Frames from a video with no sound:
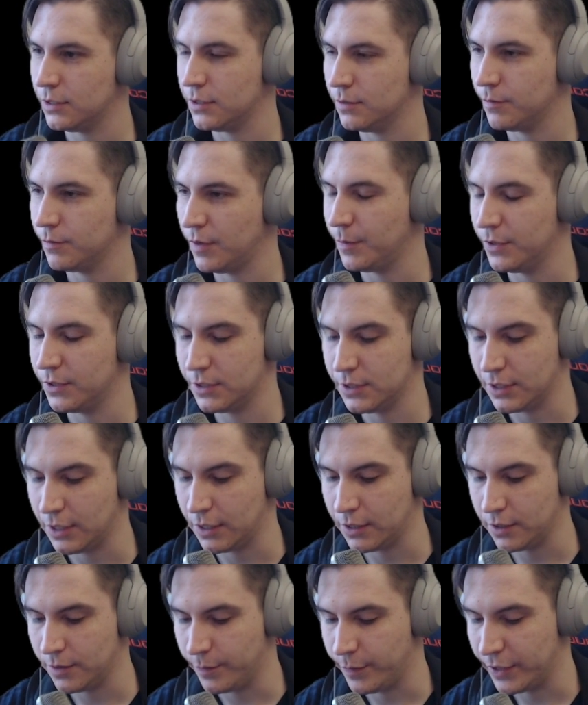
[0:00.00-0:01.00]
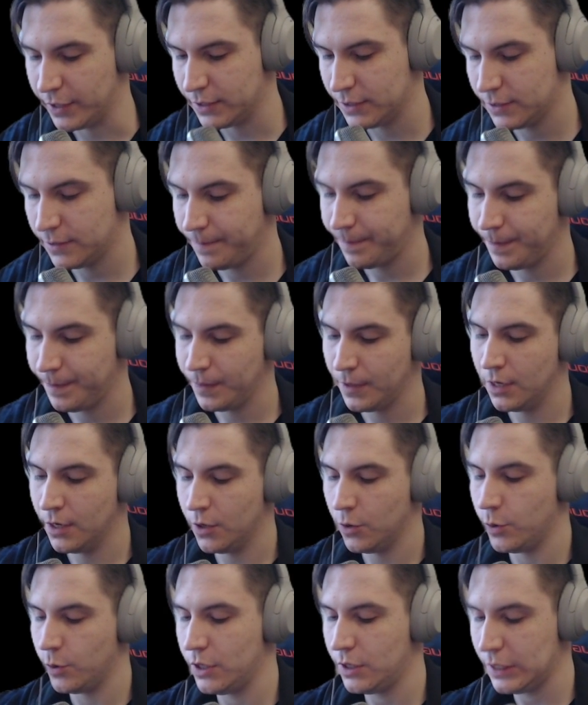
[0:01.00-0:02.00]
Maybe it's not the best.
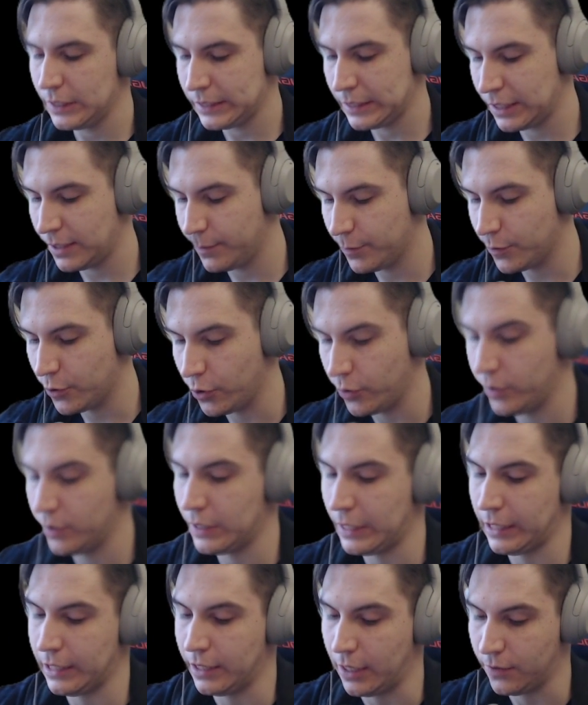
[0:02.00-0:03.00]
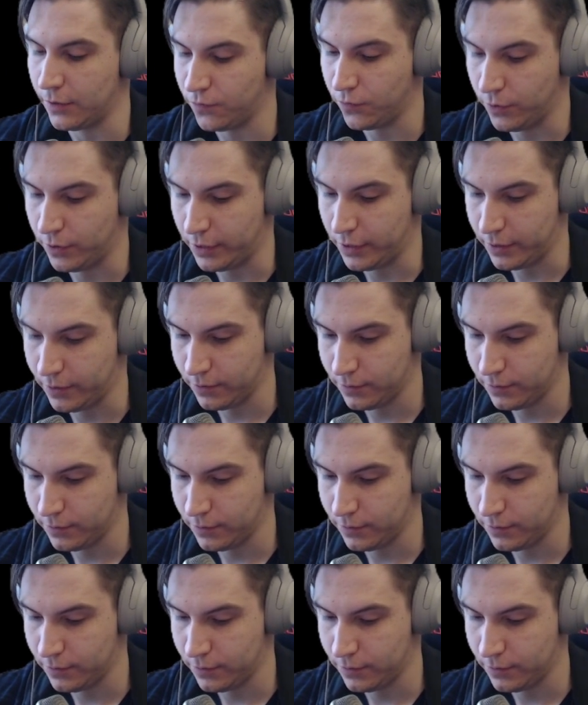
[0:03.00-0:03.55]
Well, let's keep going like that for now.